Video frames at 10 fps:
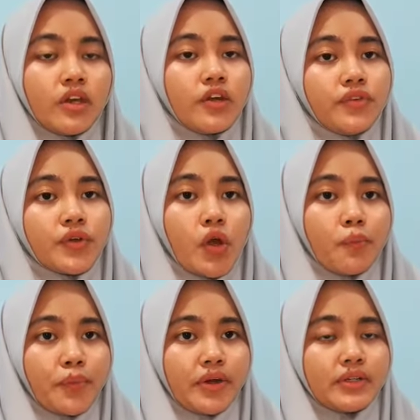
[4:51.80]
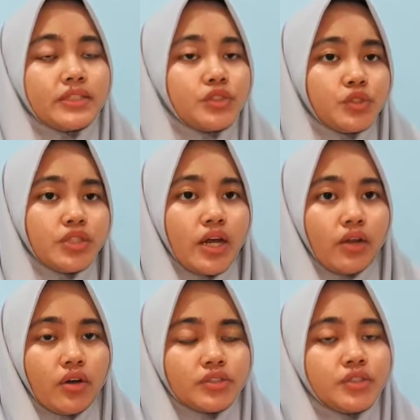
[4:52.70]
If you compare the two
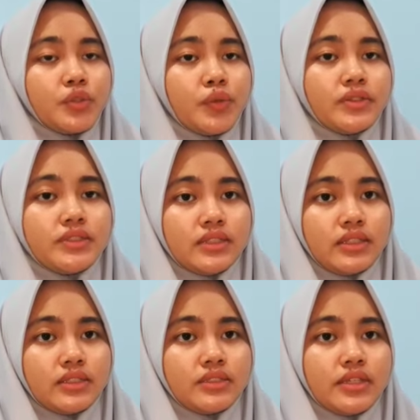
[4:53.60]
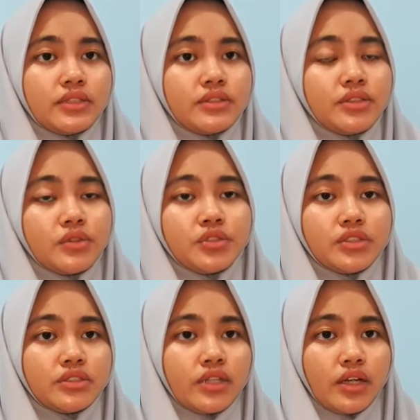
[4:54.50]
dialogues, you will see that the
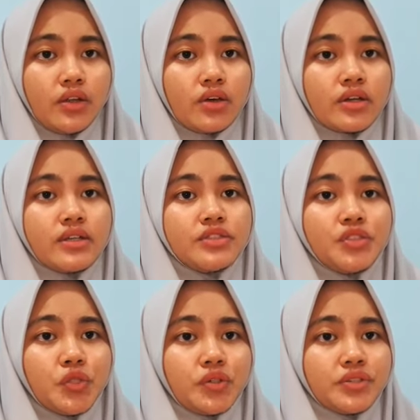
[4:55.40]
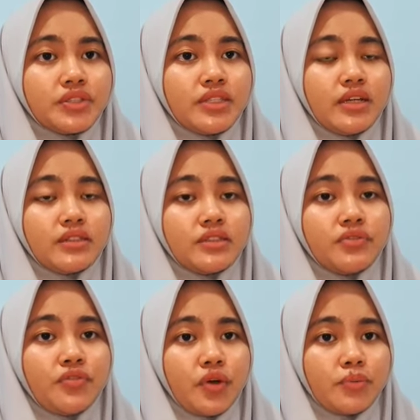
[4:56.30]
neutral dialogue is shorter than the
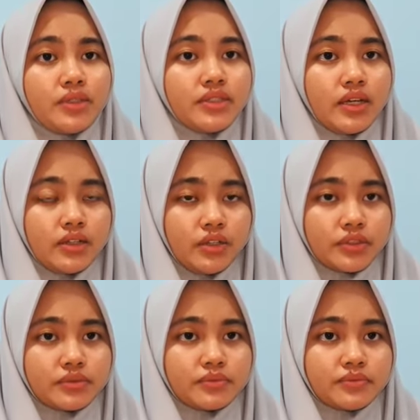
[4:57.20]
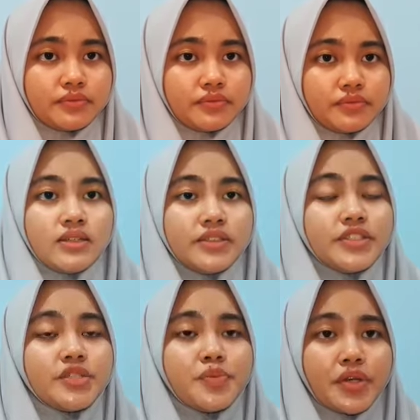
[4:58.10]
formal dialogue.
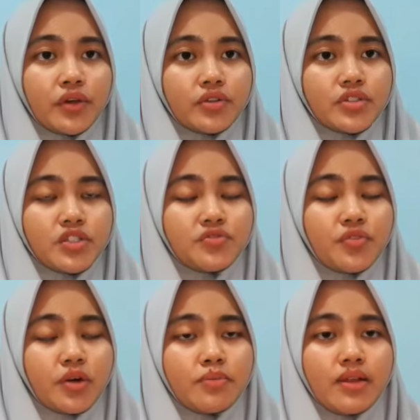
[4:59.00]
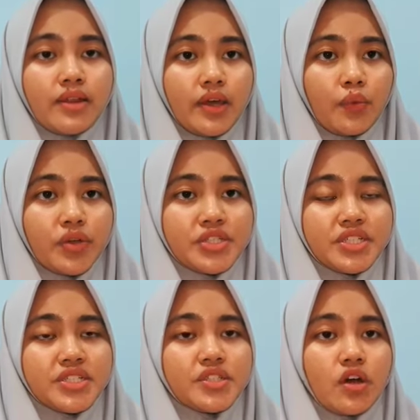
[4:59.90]
This is because the formal language
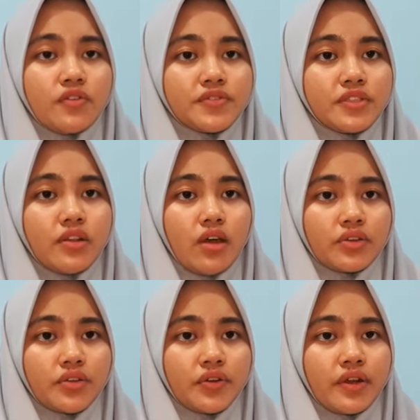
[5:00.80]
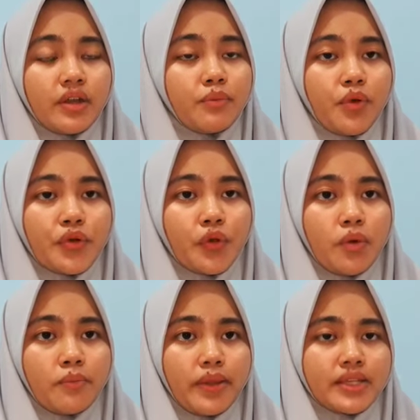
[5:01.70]
is often longer and more
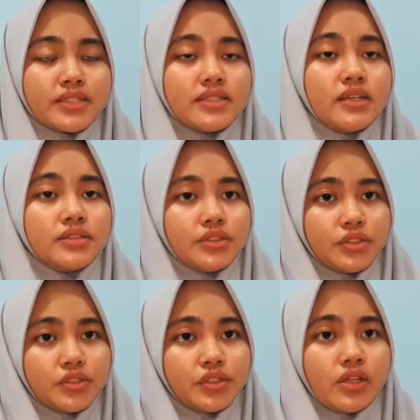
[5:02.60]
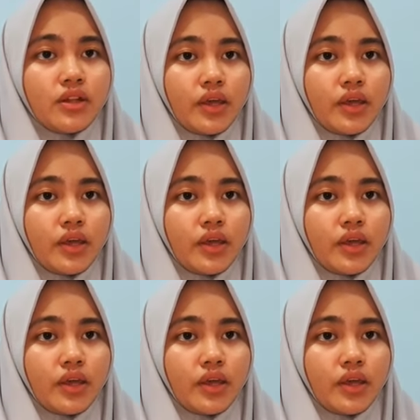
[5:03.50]
complex than the neutral